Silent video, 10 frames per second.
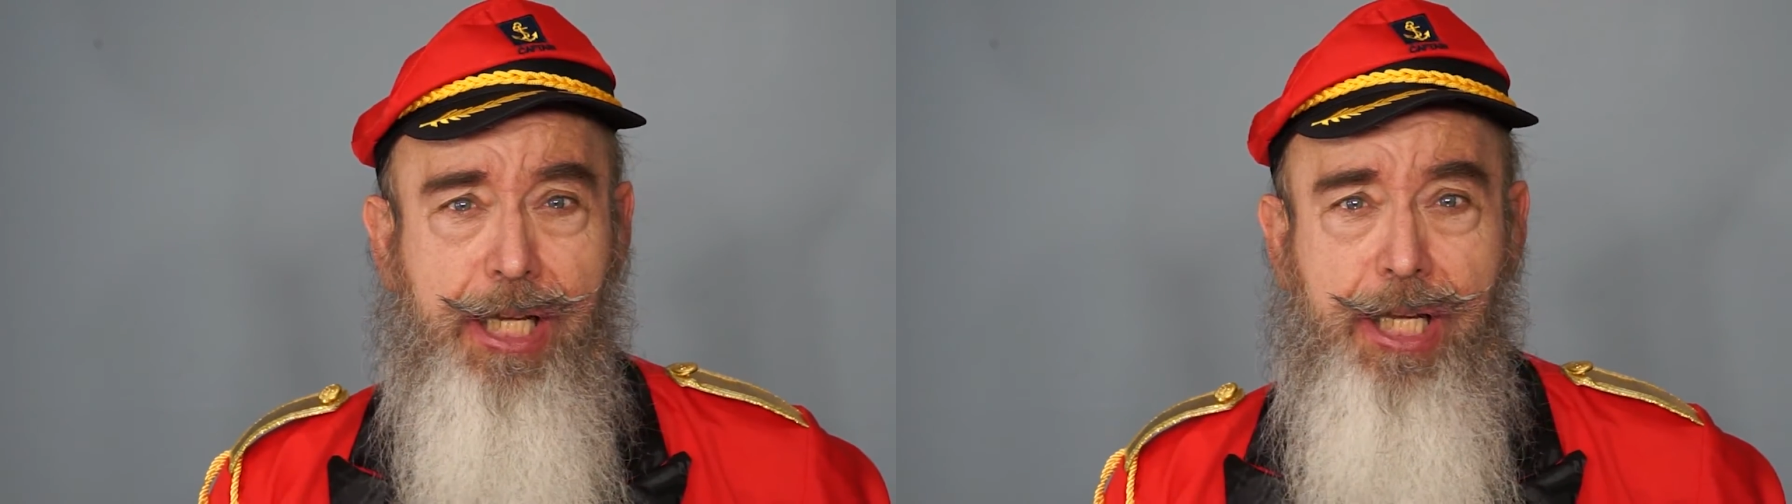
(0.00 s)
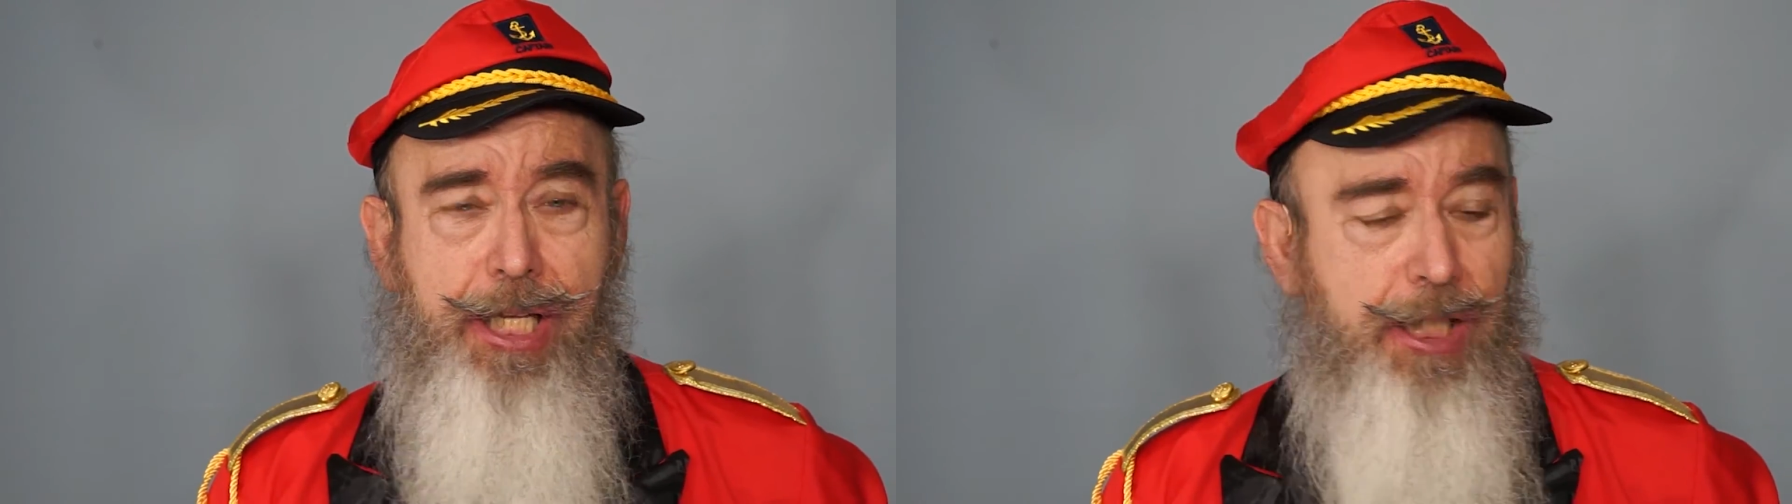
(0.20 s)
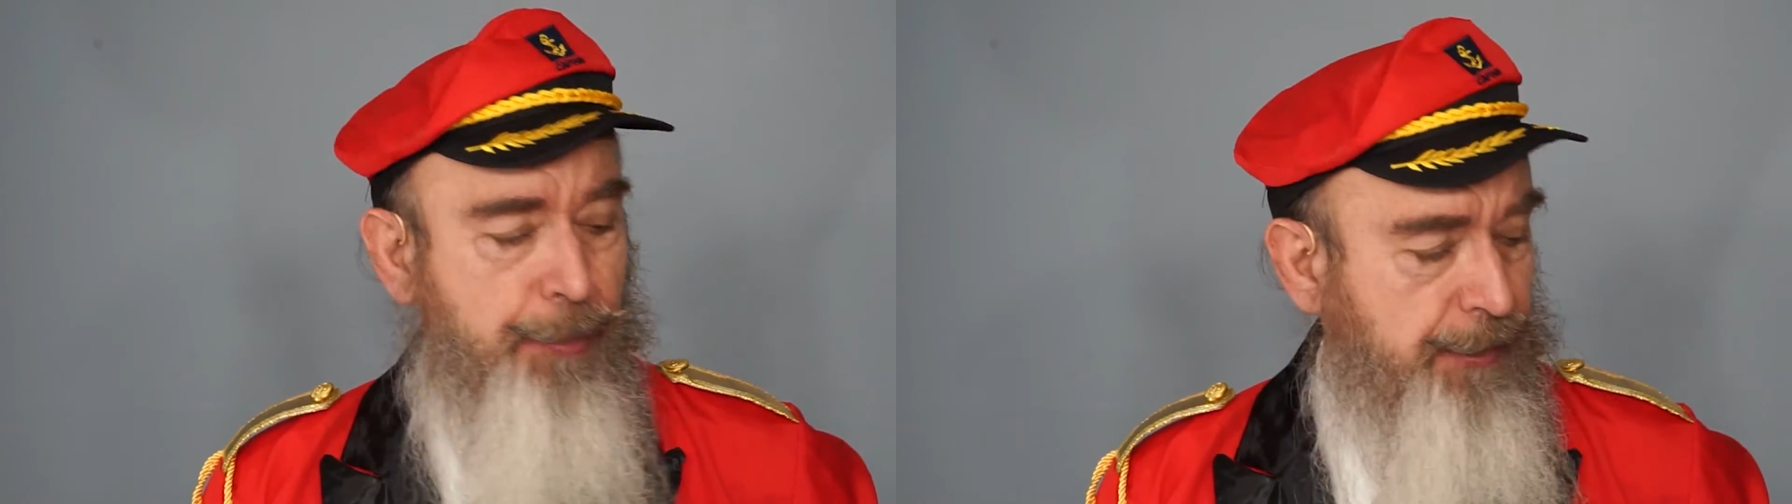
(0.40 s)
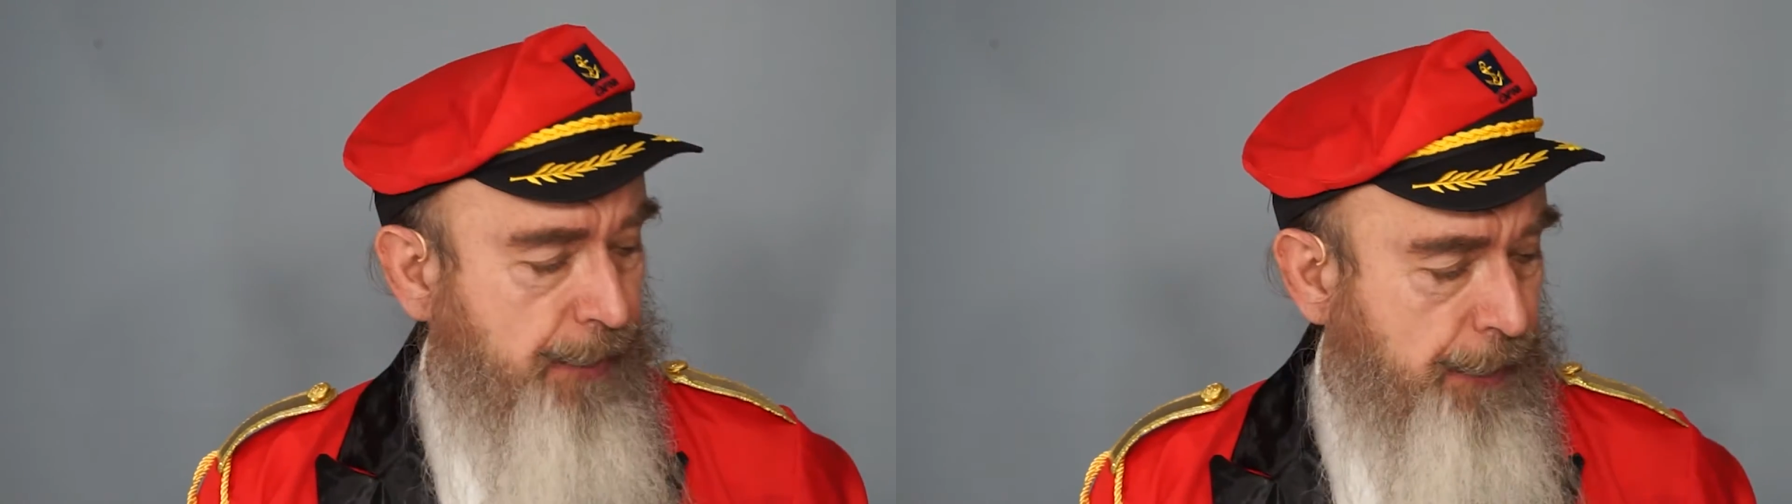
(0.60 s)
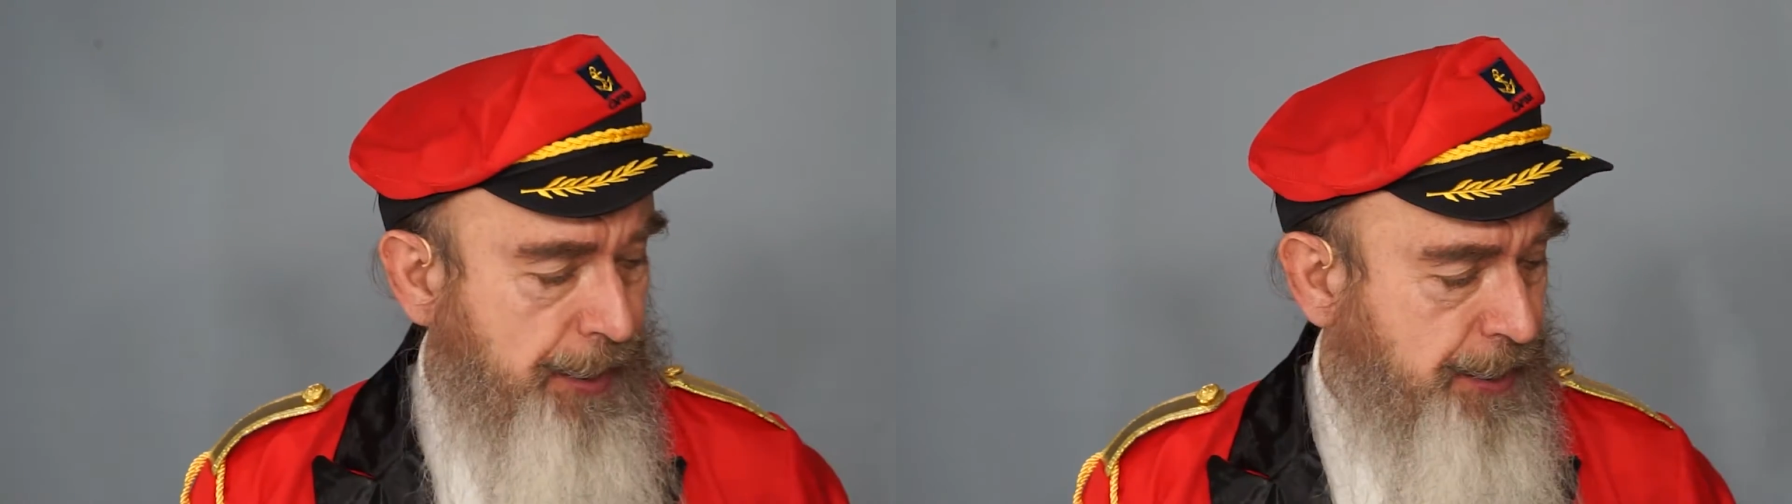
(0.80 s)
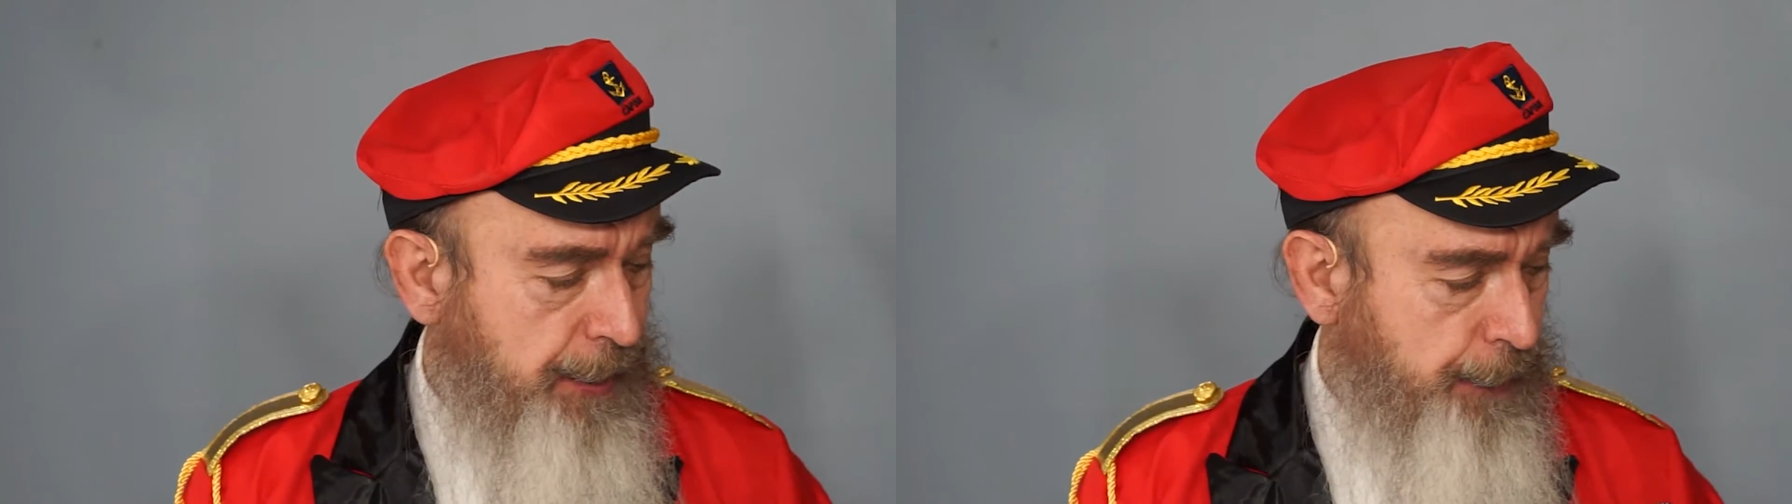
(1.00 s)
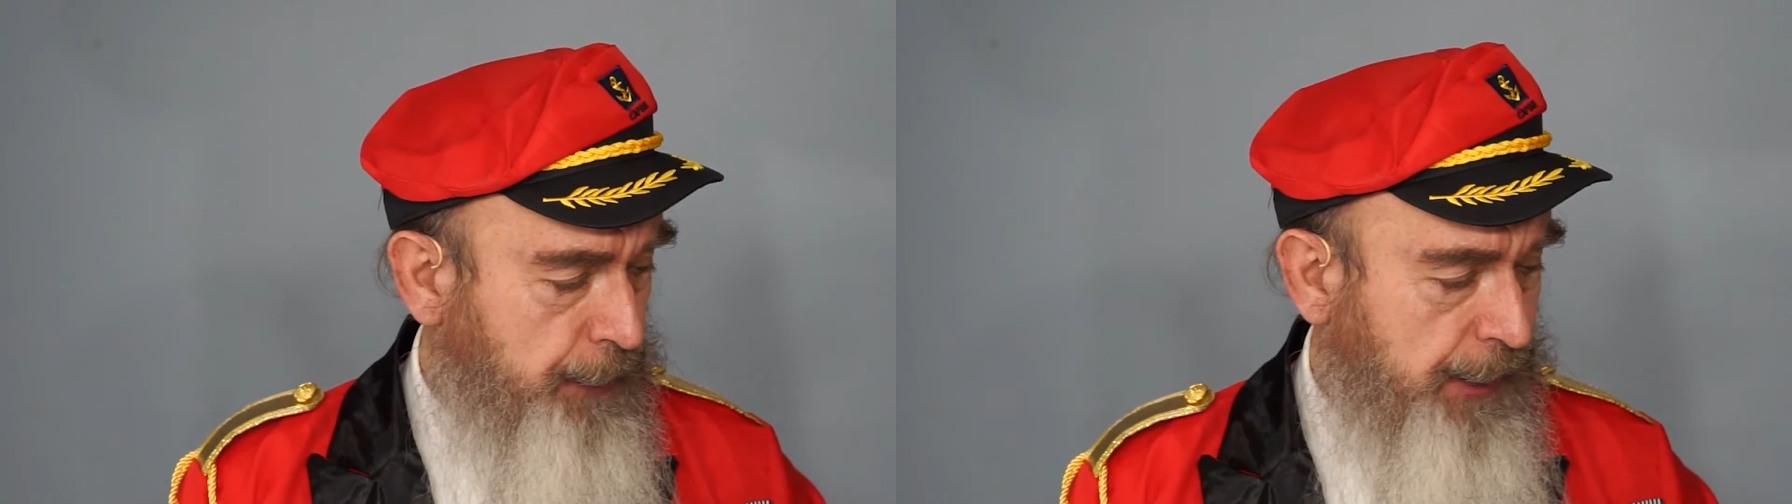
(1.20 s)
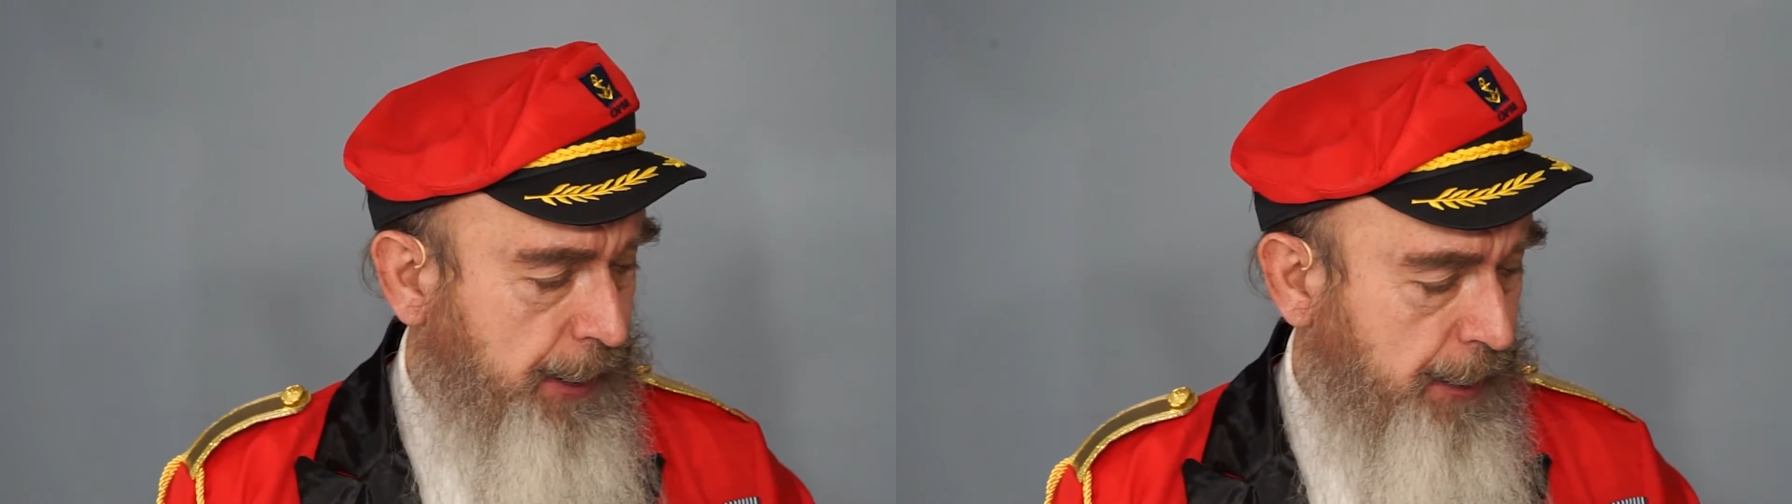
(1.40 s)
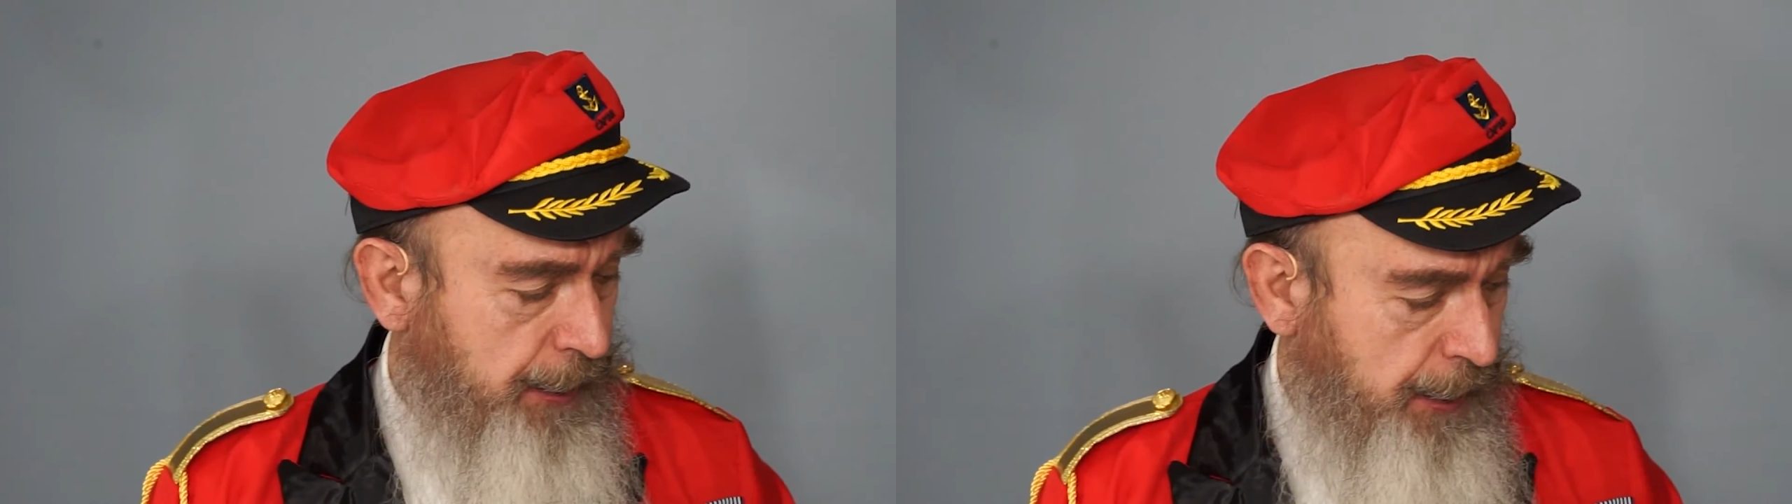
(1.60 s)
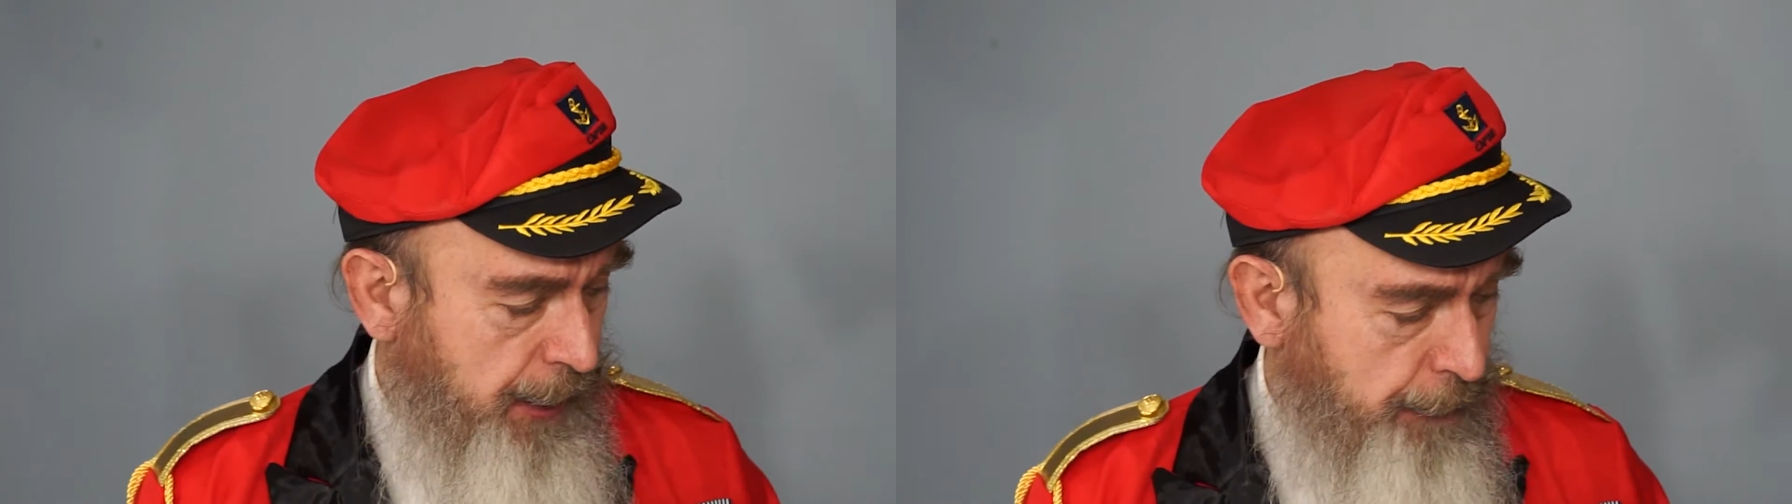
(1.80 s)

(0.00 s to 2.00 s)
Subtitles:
It could be very simple, like a